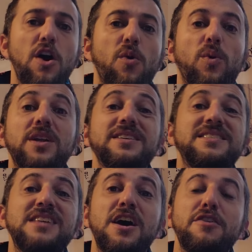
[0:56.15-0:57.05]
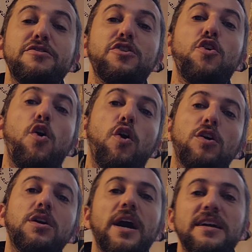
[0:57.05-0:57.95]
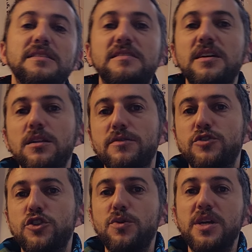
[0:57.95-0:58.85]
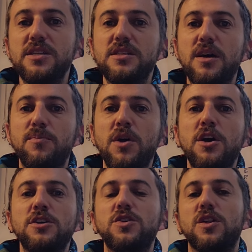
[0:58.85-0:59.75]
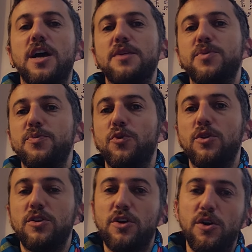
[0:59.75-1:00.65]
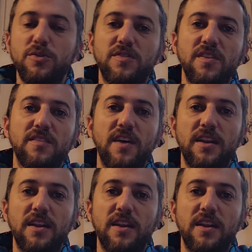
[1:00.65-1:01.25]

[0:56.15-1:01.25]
what is the core ideal of Judaism, so a lot of people will go to the Ten